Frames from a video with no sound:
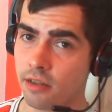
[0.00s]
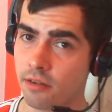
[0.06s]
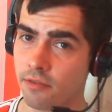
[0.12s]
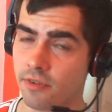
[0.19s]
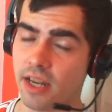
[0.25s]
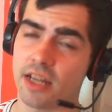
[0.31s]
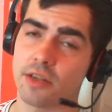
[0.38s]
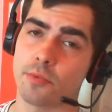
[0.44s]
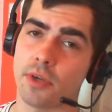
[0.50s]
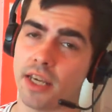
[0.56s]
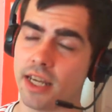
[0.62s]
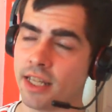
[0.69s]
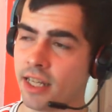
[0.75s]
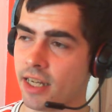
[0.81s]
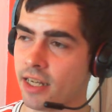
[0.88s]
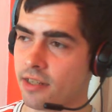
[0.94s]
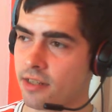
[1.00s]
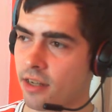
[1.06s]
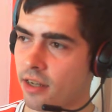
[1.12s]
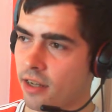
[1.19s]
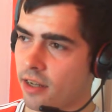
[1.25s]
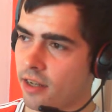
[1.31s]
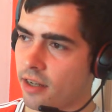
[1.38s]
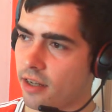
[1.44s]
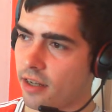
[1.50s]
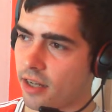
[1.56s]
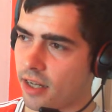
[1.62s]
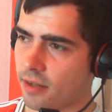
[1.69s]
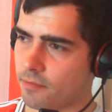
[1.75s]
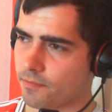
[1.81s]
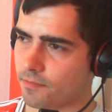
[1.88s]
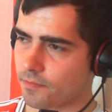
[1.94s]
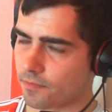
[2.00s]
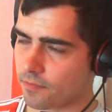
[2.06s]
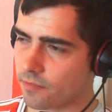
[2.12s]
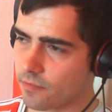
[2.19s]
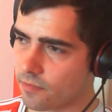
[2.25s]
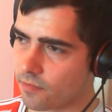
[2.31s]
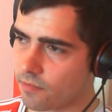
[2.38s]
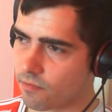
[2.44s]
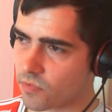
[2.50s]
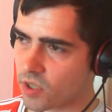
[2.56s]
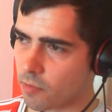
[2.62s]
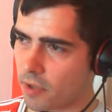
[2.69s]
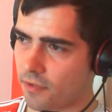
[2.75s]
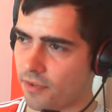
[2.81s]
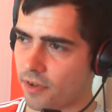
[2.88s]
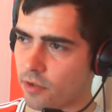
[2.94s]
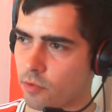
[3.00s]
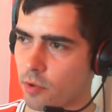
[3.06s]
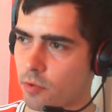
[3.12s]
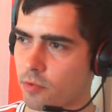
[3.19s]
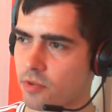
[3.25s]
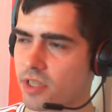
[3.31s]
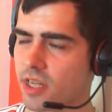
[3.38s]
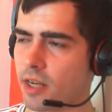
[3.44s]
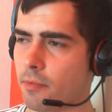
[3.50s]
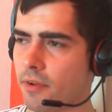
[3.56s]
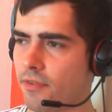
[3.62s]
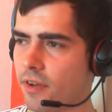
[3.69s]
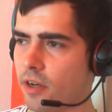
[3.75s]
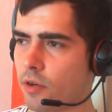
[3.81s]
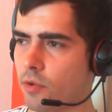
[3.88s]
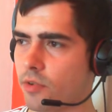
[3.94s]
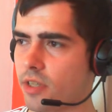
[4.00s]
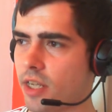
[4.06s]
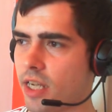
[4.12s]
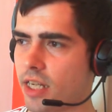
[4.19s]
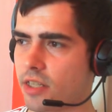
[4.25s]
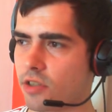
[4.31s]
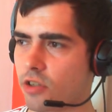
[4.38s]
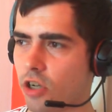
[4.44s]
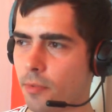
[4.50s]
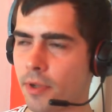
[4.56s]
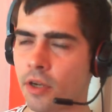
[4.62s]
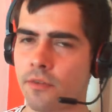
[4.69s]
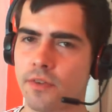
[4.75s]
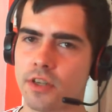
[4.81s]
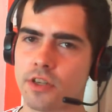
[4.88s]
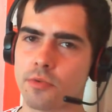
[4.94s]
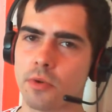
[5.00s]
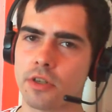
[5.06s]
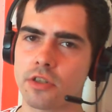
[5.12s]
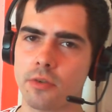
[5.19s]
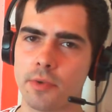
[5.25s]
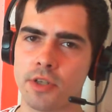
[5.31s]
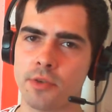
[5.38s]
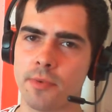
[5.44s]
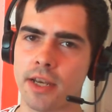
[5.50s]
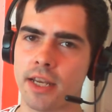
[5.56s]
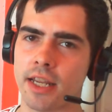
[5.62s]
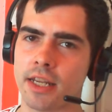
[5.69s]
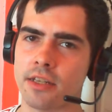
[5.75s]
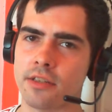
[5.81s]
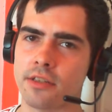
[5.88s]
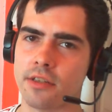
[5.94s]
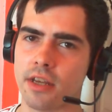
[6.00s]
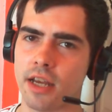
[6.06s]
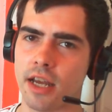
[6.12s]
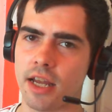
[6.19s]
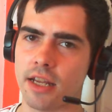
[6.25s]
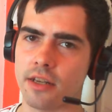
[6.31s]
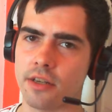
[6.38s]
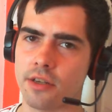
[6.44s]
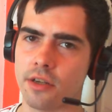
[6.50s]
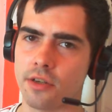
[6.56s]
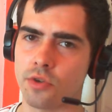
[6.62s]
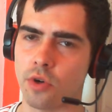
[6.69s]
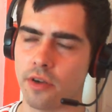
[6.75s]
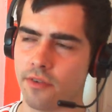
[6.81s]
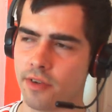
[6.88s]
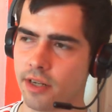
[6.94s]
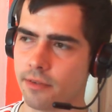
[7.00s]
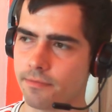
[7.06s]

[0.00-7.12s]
For last weekend, that is. So midfield, well, centre midfield, it's got to be an obvious one. It's got to be Jermaine Lens and Toivonen.